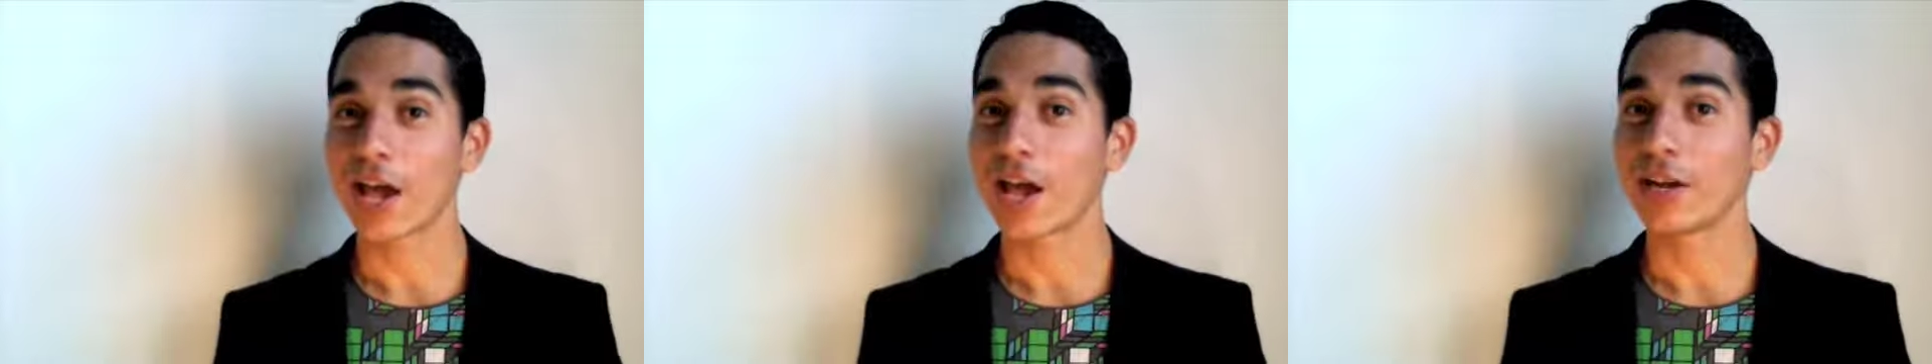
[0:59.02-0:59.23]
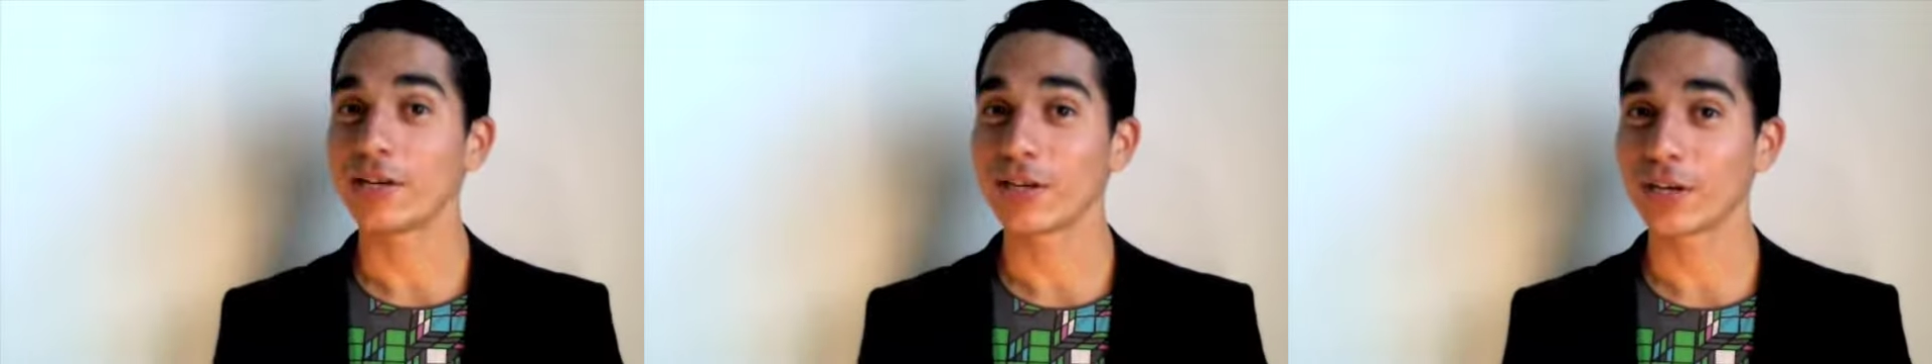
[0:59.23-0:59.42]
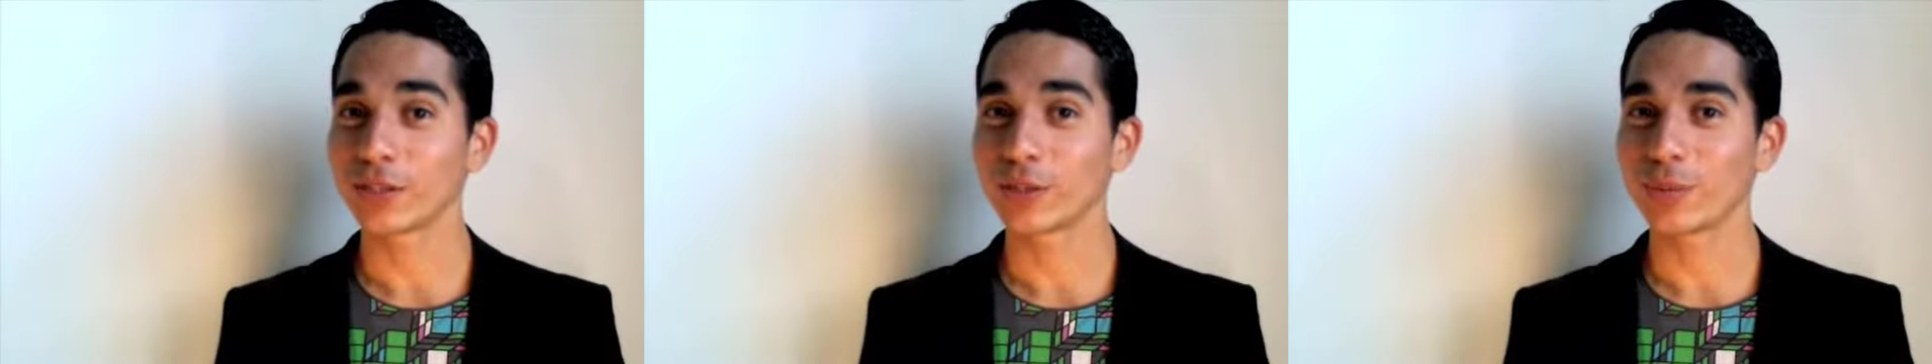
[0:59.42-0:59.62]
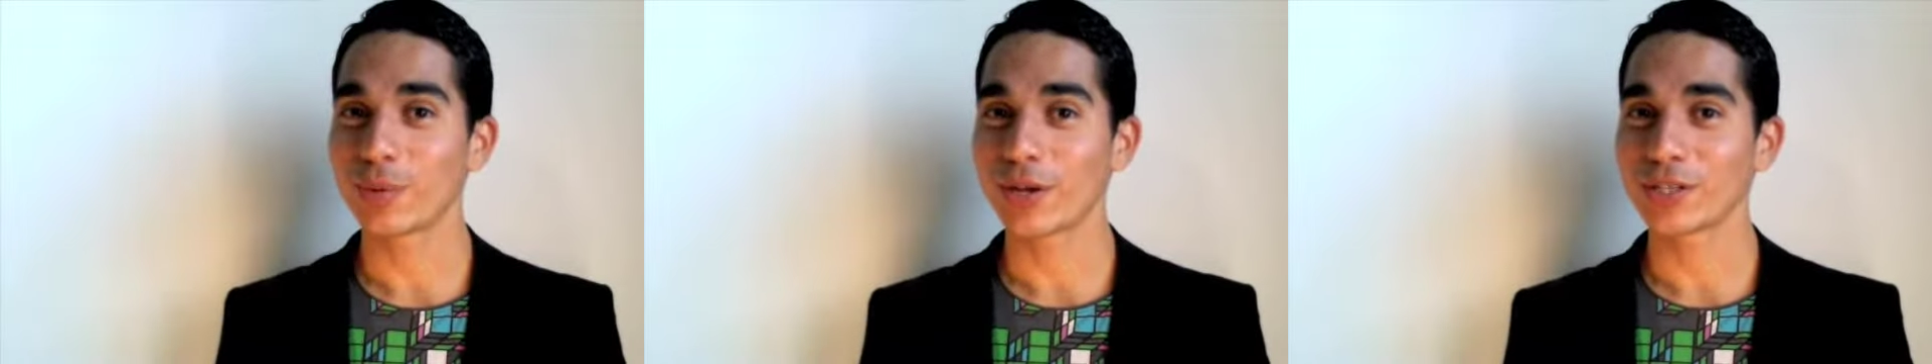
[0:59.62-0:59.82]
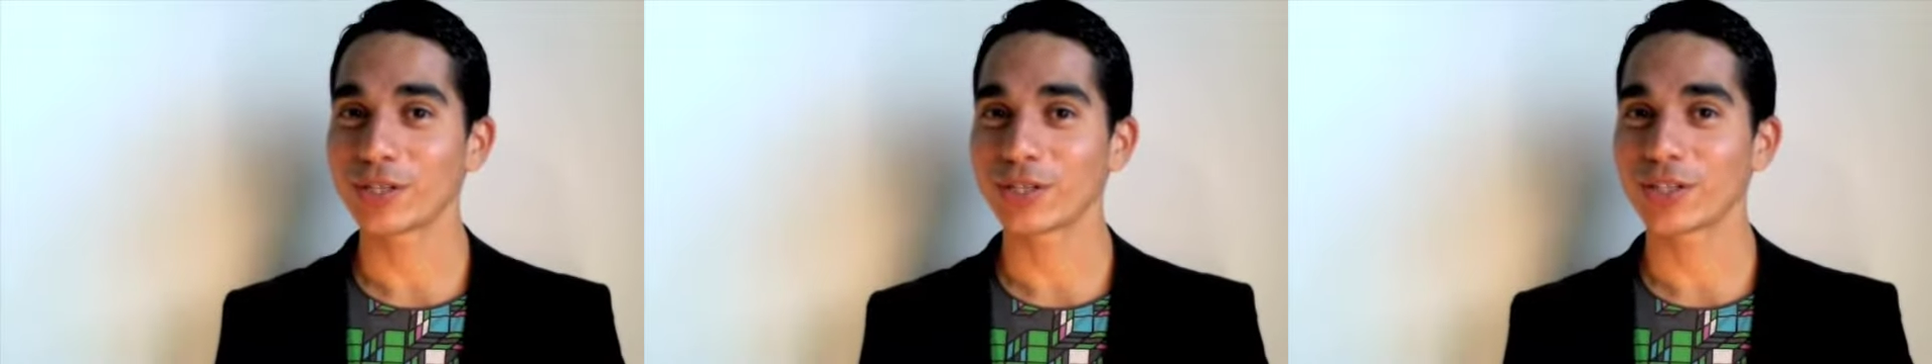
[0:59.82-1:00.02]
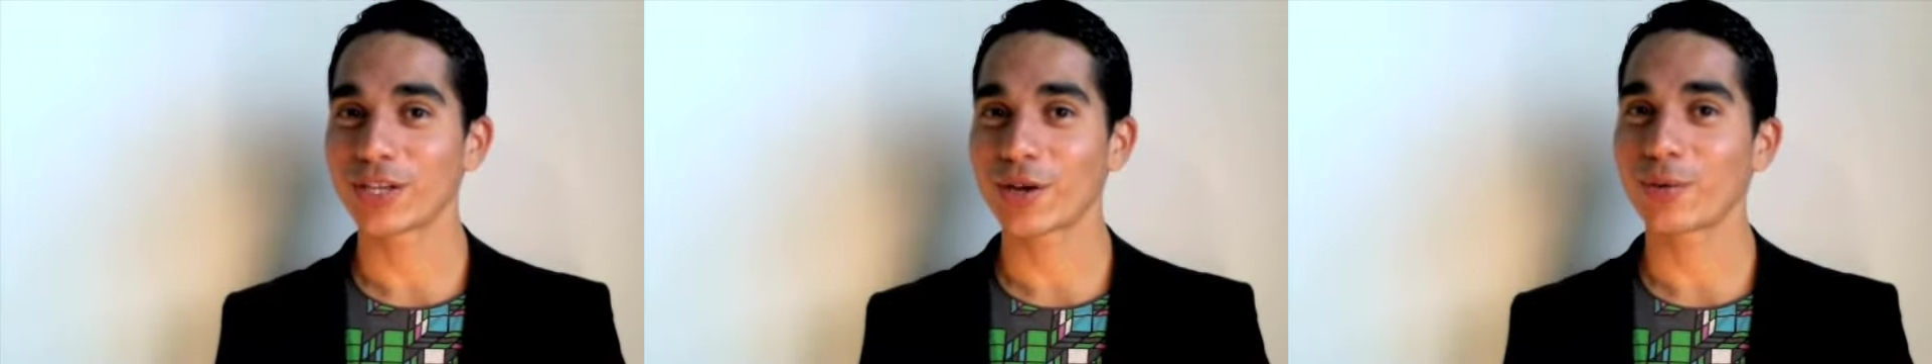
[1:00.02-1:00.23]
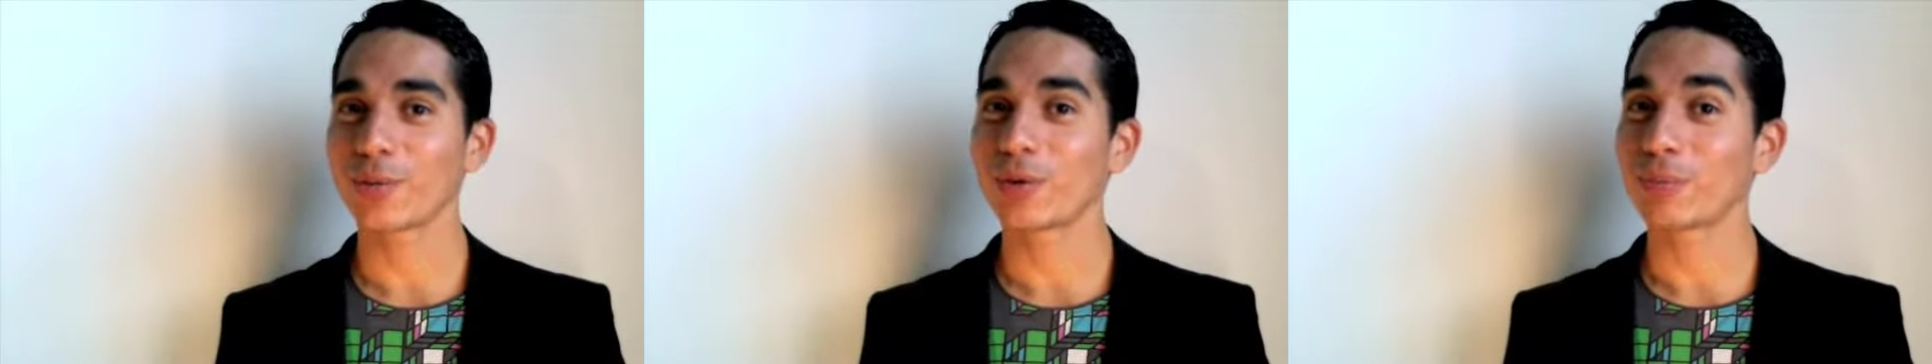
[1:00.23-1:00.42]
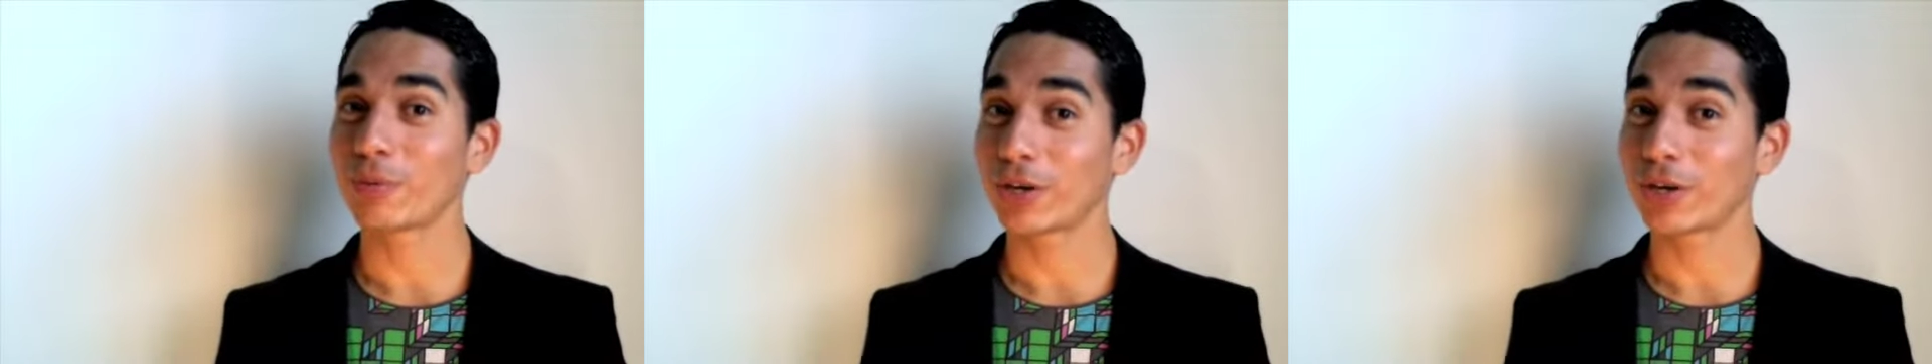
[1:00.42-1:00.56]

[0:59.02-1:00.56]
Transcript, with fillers: And not to mention that we